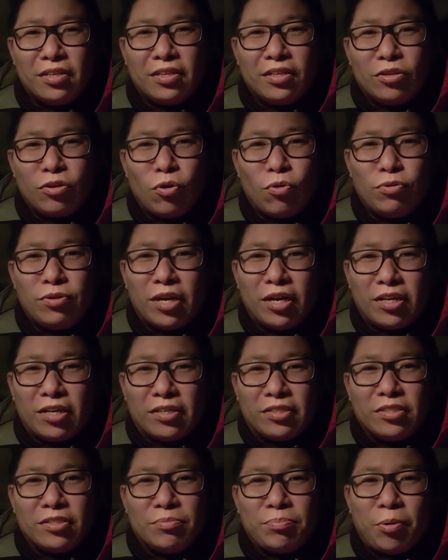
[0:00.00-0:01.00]
gold
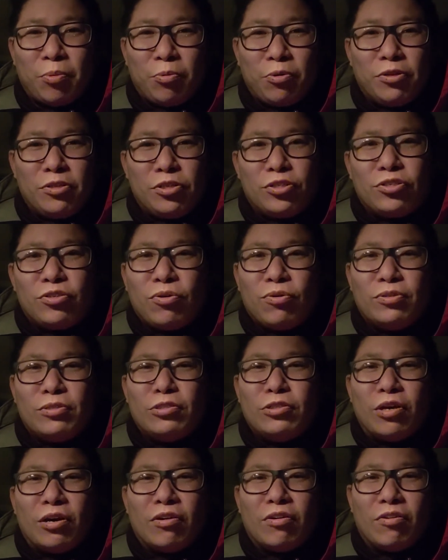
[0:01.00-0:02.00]
nuggets, but we're just going
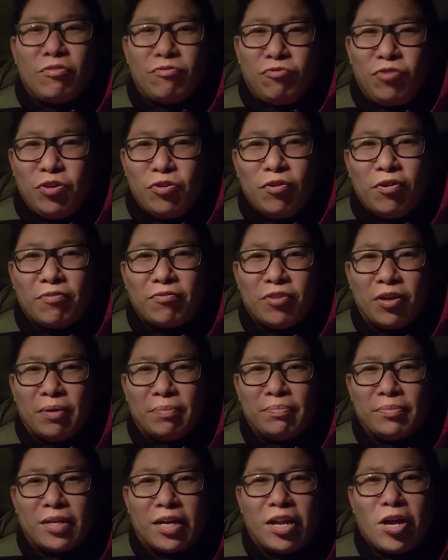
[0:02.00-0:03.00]
to a, a few of
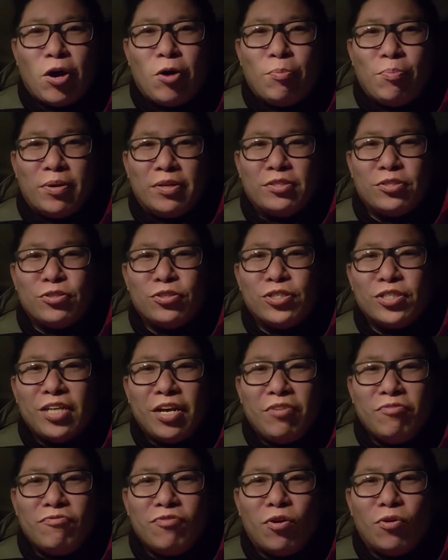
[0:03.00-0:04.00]
them that help us to
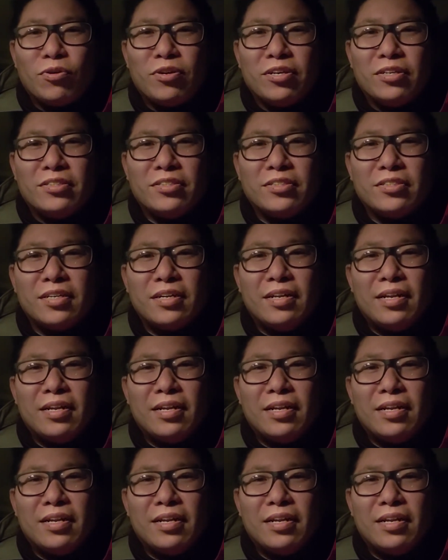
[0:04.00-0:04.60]
stay focused.